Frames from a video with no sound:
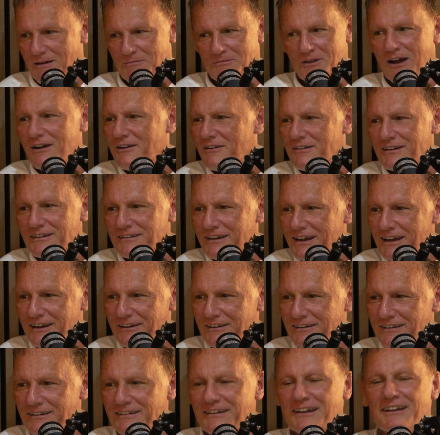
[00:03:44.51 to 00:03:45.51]
I'm not going to
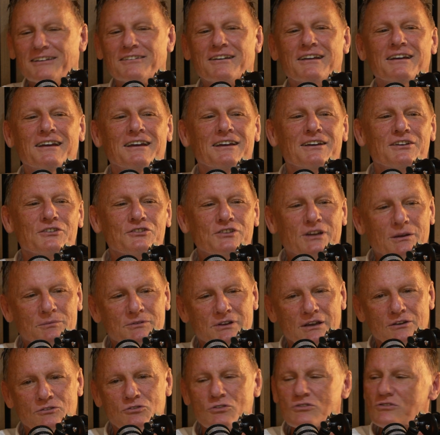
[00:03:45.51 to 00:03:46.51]
take it. And then she kept
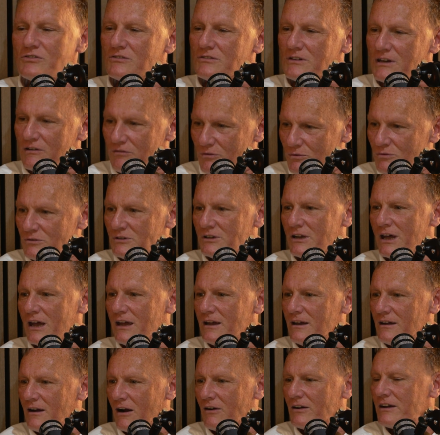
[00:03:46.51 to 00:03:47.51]
saying, just give it one
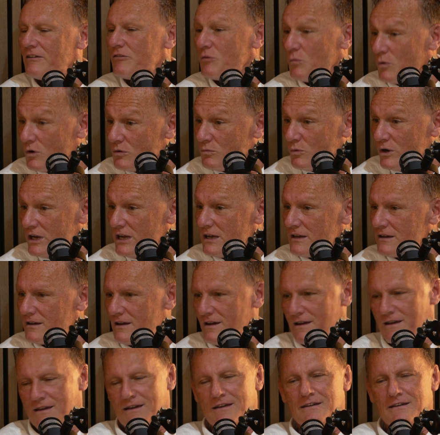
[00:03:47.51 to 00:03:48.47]
day or give it 1 week.